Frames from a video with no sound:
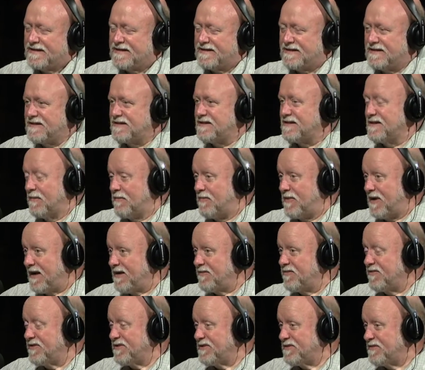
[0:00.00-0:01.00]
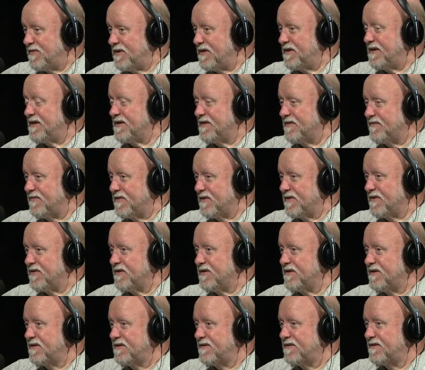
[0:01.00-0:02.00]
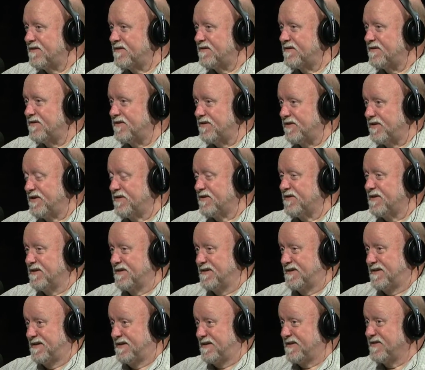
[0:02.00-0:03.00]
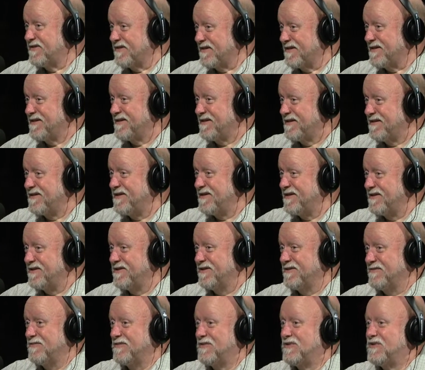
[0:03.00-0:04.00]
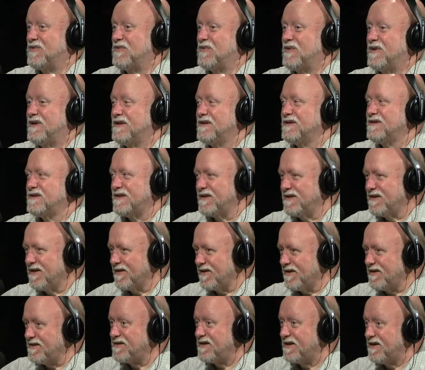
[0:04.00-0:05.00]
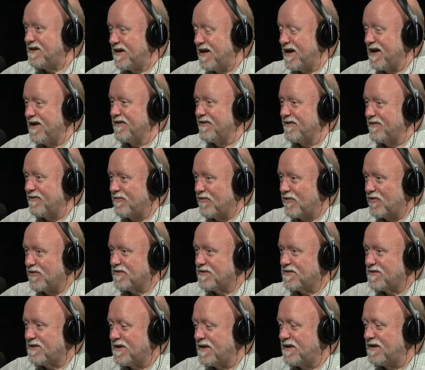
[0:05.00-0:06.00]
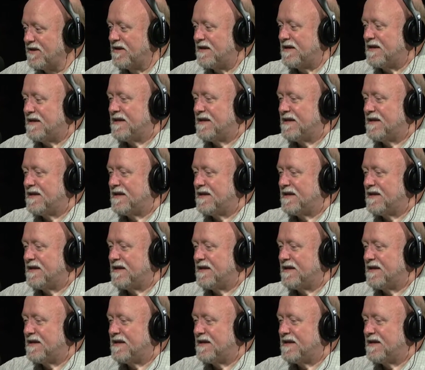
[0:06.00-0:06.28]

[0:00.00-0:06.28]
this the Bible is making a very clear and serious distinction between sin that leads to death or mortal sin